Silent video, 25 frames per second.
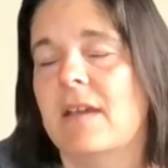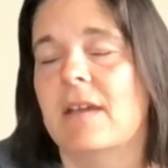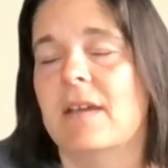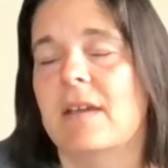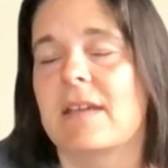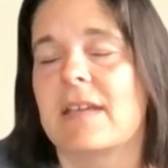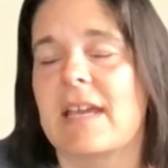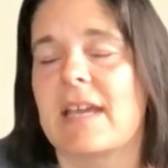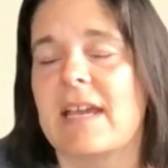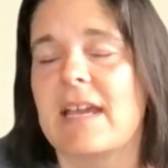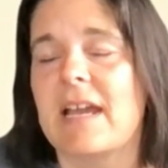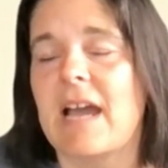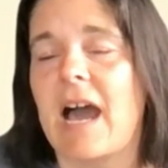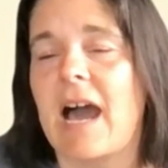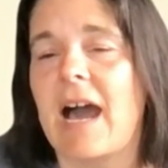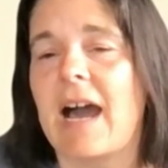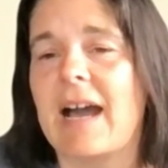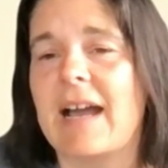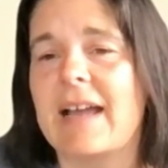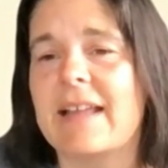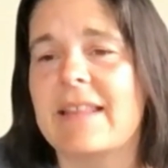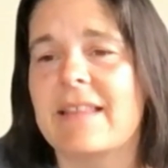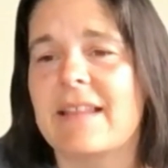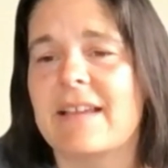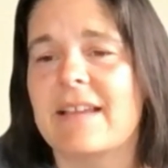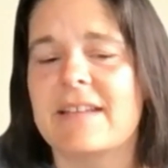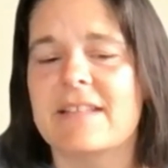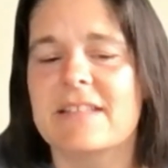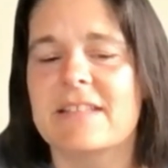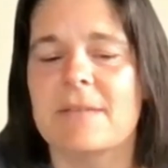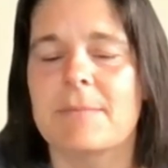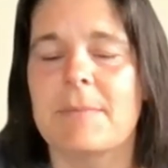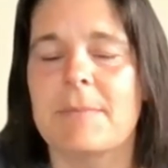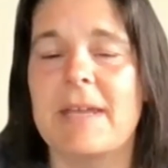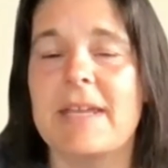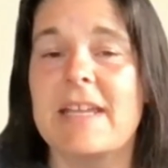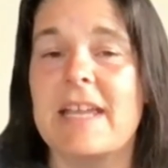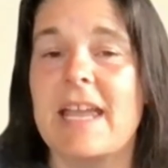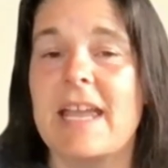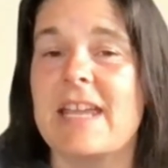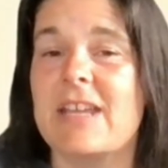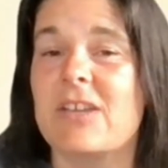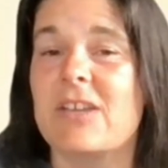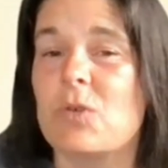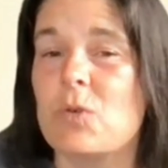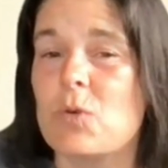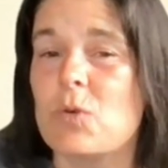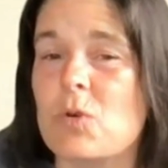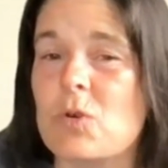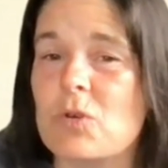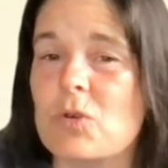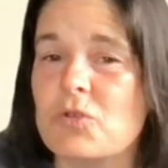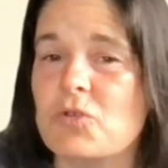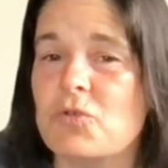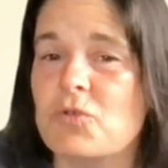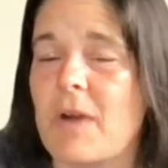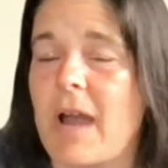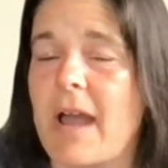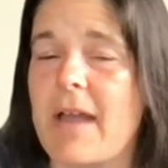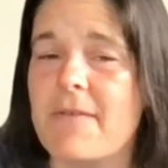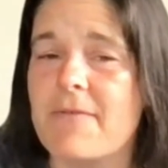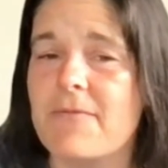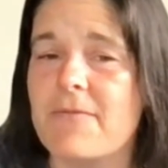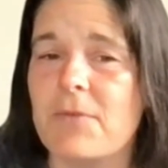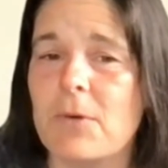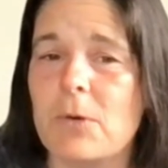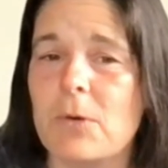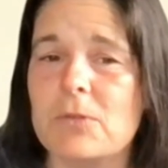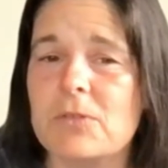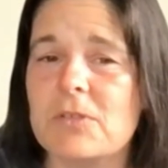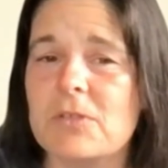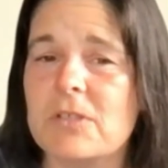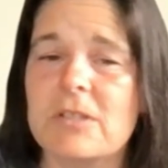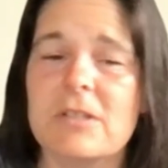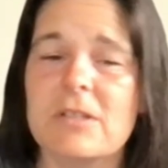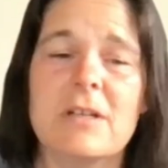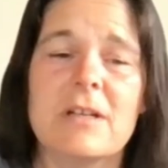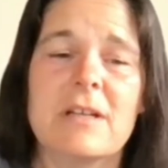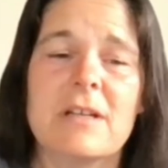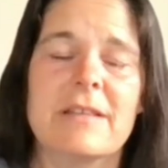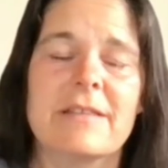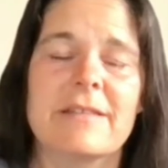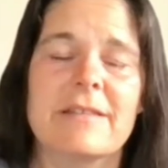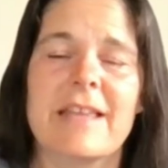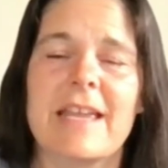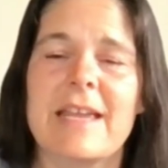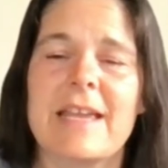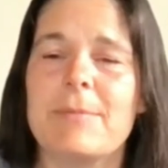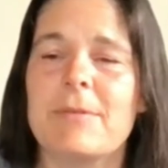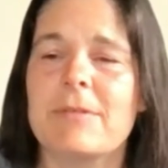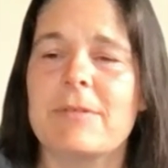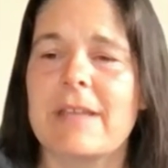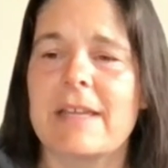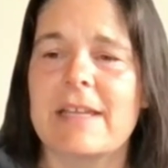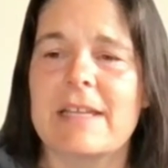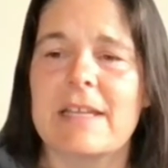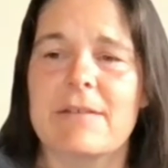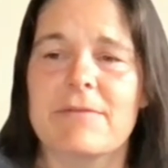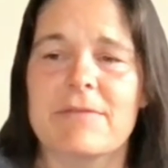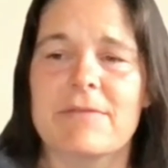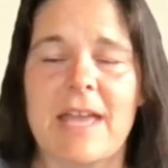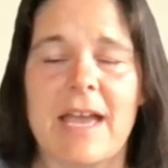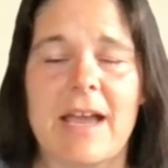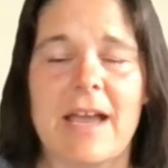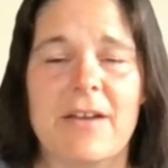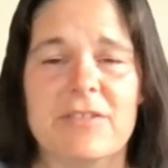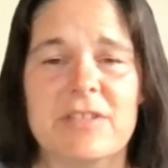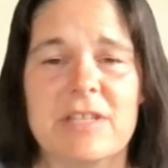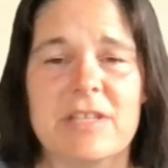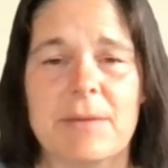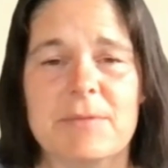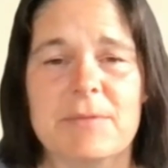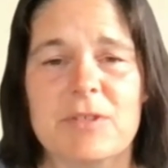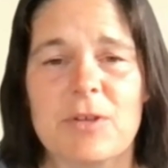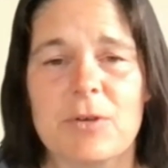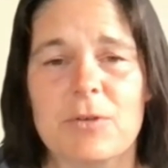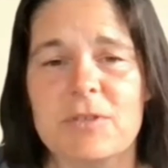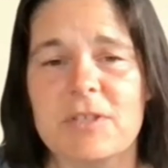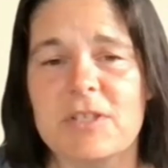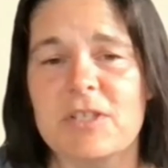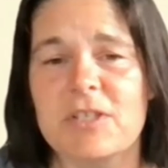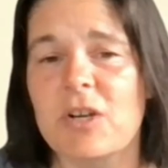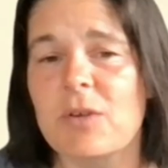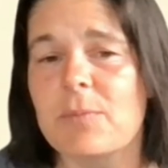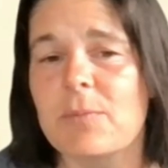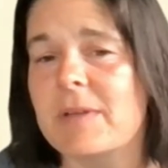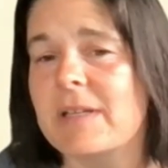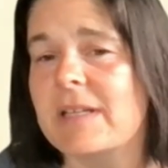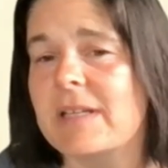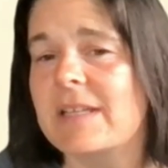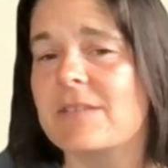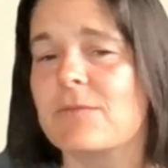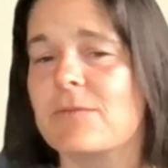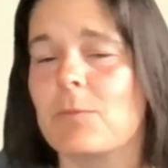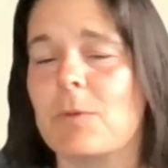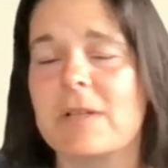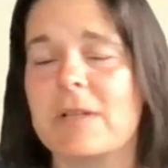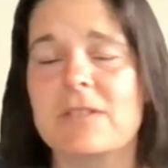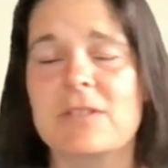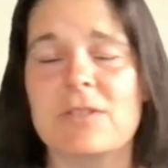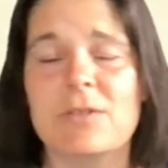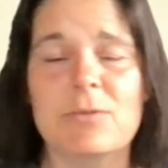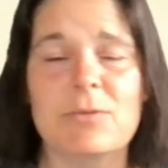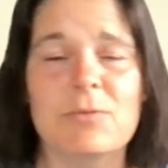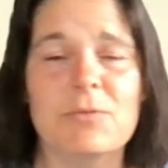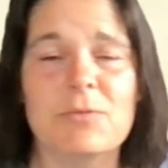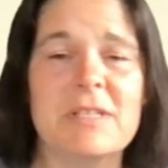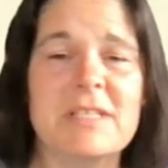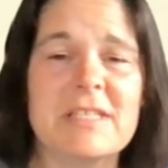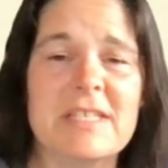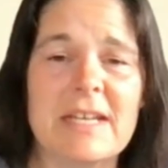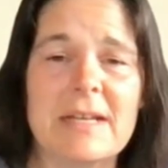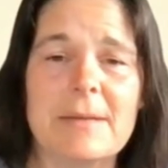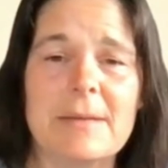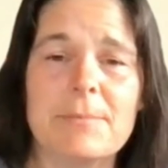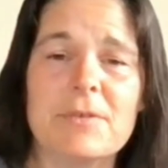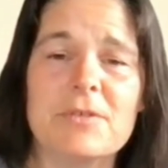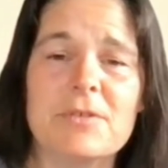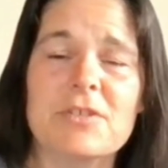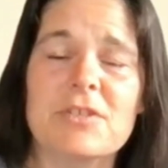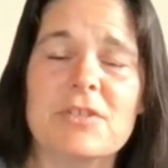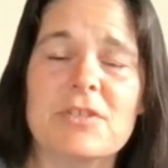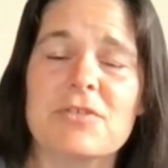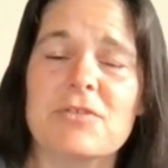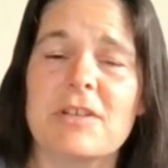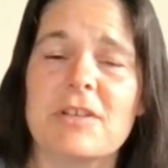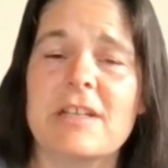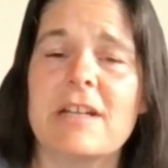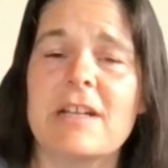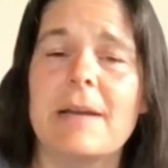Okay, I like to make a Google Drive folder labeled, like if the house I was holding open is 123 Sample Street,